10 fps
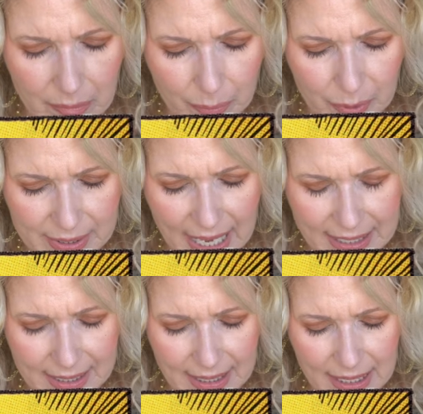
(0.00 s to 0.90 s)

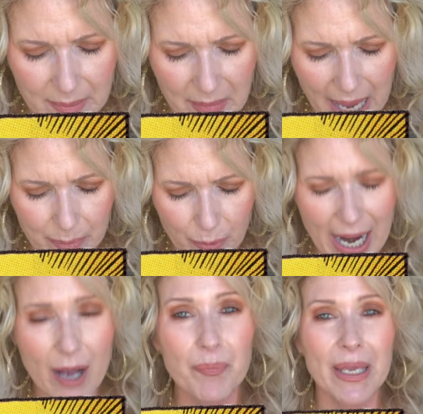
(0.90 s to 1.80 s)
Precisely My
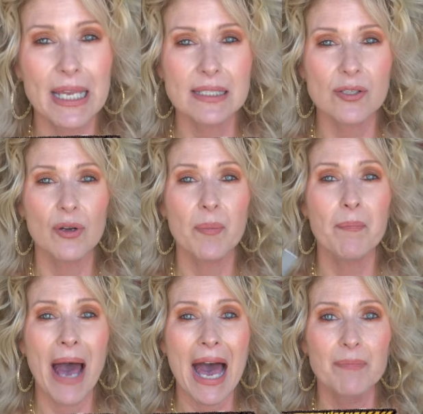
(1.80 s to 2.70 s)
Brow Pencil
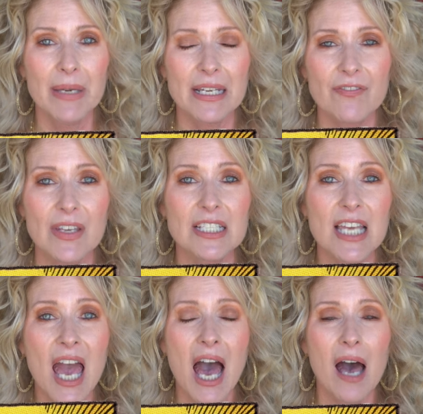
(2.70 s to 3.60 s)
by
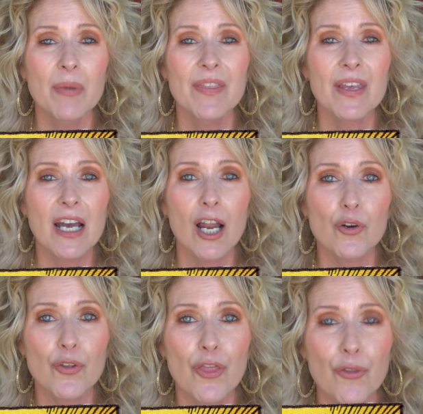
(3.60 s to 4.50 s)
Benefit. I'm in the
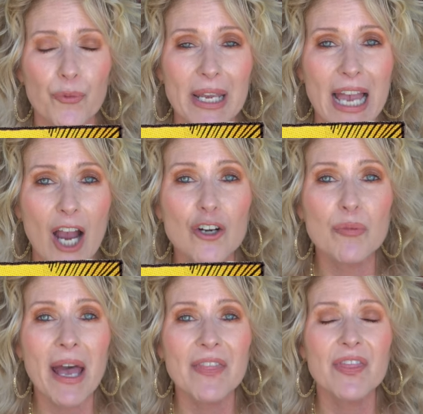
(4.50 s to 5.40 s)
color three. I heard
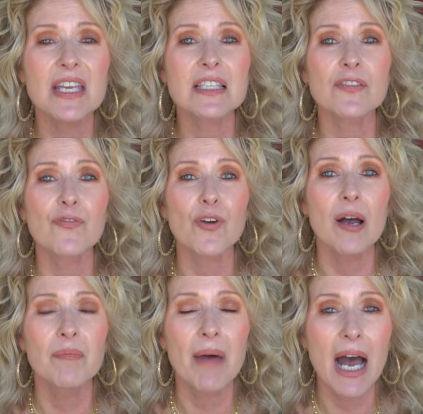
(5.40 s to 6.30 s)
about this
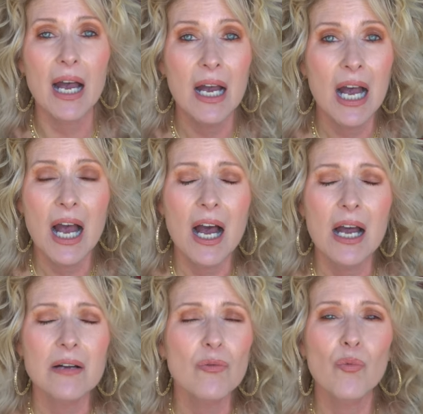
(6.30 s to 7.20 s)
from my, uh,
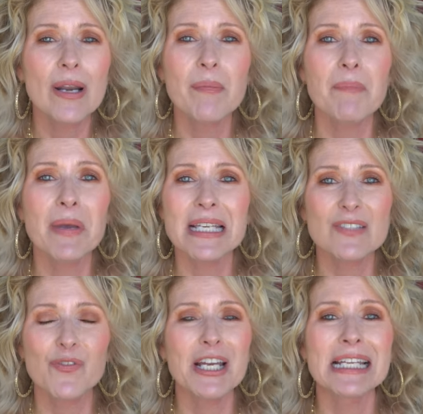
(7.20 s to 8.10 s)
one of my
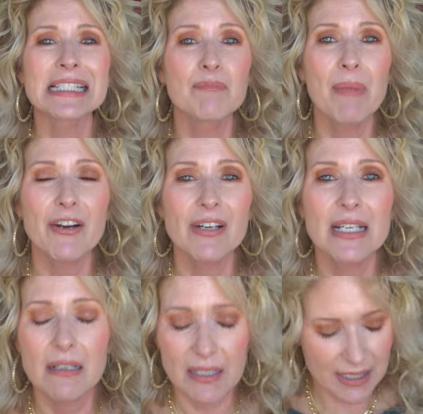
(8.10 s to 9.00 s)
best friends, Mary
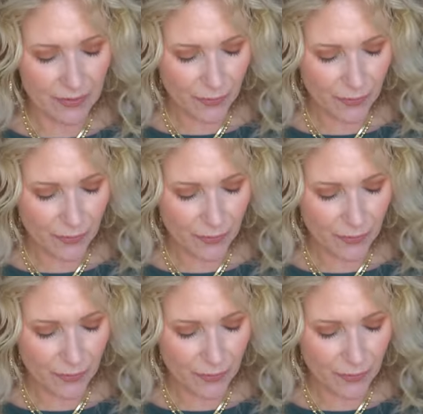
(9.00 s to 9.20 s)
Glitzy